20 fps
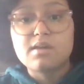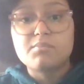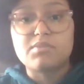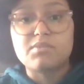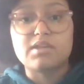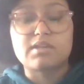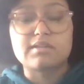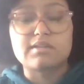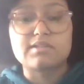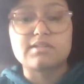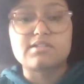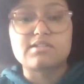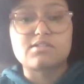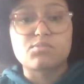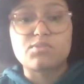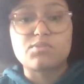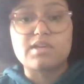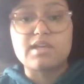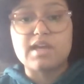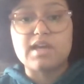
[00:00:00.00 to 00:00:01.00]
because
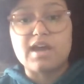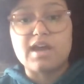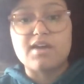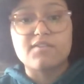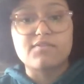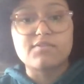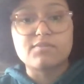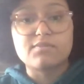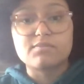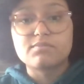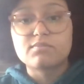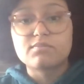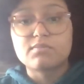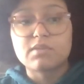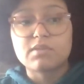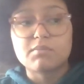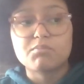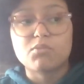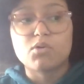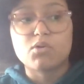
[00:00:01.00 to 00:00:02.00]
we have
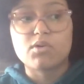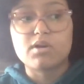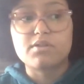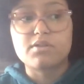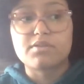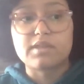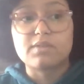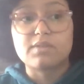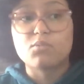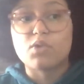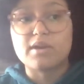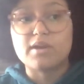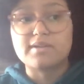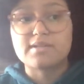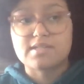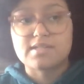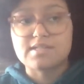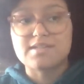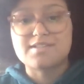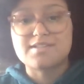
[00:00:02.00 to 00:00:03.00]
more than
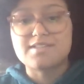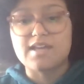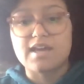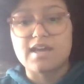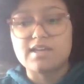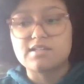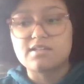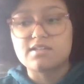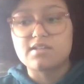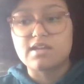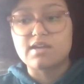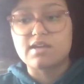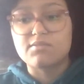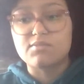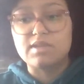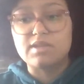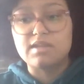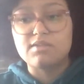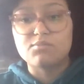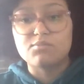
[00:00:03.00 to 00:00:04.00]
once said that
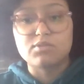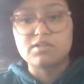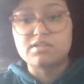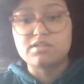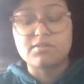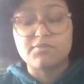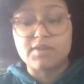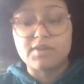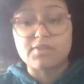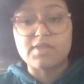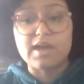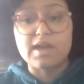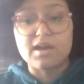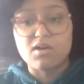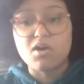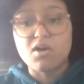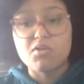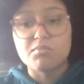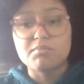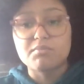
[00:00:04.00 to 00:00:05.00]
we would defend that
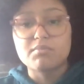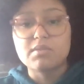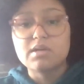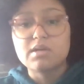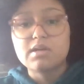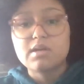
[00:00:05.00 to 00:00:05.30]
home